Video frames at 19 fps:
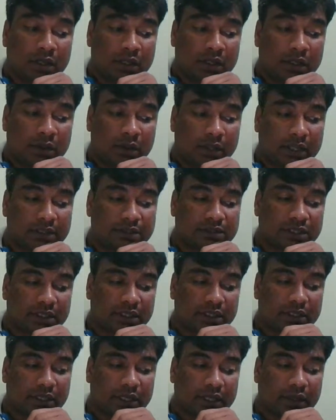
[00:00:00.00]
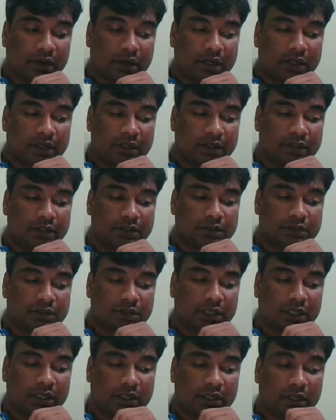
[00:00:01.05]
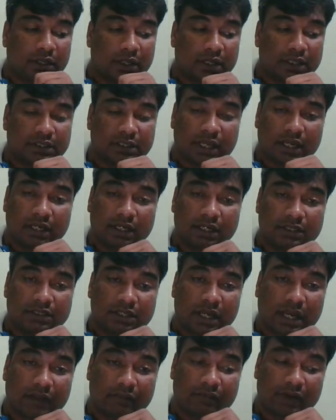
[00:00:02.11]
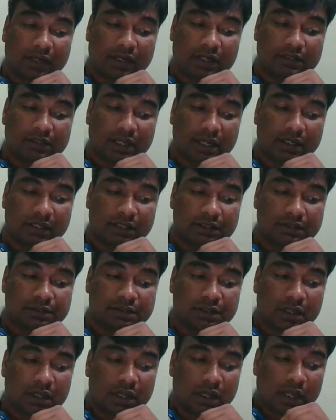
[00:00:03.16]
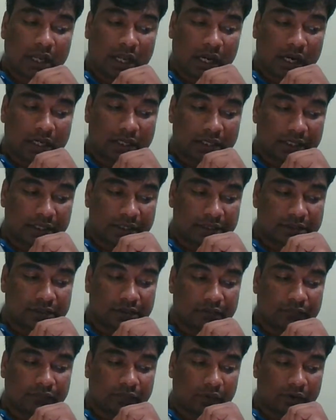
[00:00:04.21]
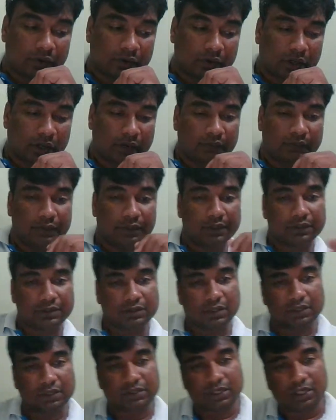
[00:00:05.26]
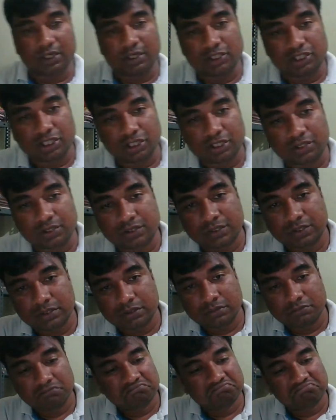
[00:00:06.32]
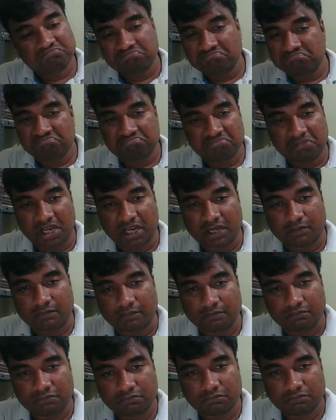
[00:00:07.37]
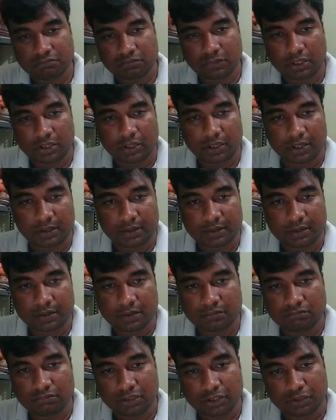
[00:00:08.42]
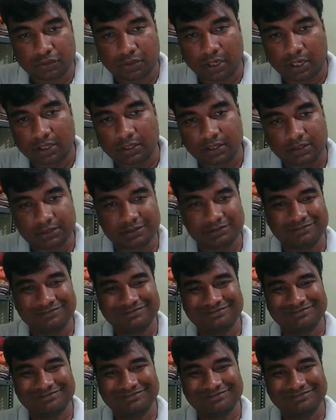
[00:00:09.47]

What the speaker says: You can see decorators, interior designers, graphic designers, artists, photographers, surgeons. Great. Yeah, you should try this.